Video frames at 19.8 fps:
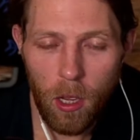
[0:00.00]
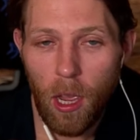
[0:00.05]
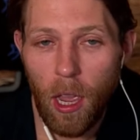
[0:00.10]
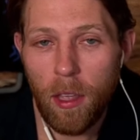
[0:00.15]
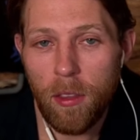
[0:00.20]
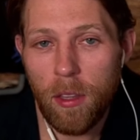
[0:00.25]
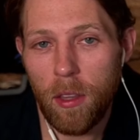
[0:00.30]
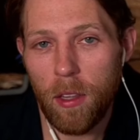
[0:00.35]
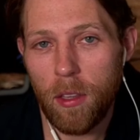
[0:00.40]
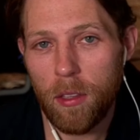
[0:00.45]

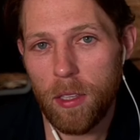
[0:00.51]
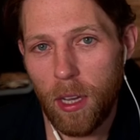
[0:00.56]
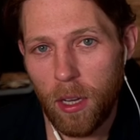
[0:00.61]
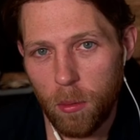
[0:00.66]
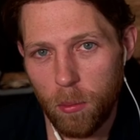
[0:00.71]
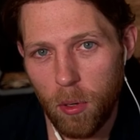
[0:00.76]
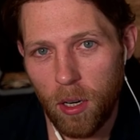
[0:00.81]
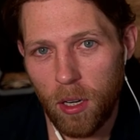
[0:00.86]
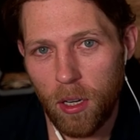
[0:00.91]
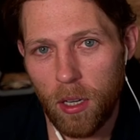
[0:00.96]
And then the
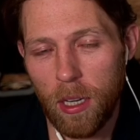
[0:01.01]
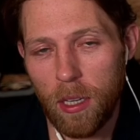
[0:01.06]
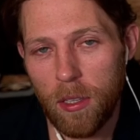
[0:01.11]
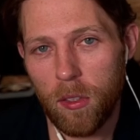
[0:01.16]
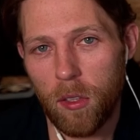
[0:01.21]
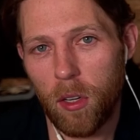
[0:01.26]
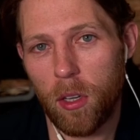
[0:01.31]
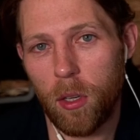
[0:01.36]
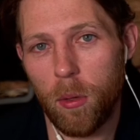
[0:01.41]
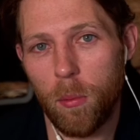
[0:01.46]
second part is,
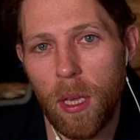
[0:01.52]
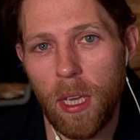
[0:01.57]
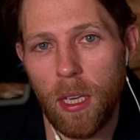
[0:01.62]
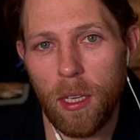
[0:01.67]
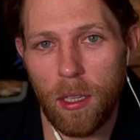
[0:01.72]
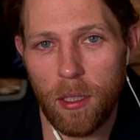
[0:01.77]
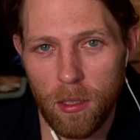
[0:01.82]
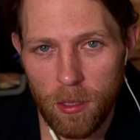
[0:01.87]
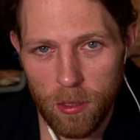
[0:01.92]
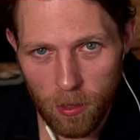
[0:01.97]
are you
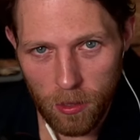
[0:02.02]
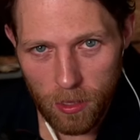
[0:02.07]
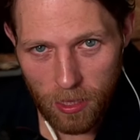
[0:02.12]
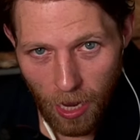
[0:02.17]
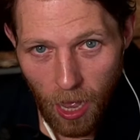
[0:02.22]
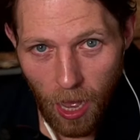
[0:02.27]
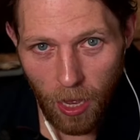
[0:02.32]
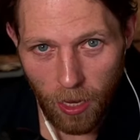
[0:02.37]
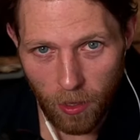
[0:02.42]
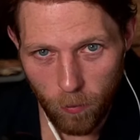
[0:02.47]
making
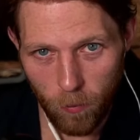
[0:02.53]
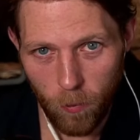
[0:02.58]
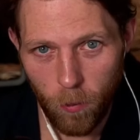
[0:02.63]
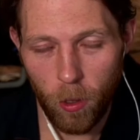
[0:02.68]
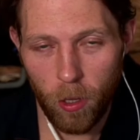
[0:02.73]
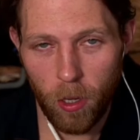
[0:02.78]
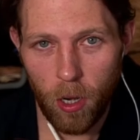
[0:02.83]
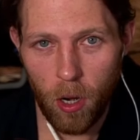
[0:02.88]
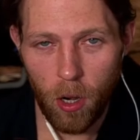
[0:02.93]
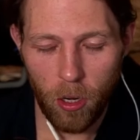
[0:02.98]
time for it?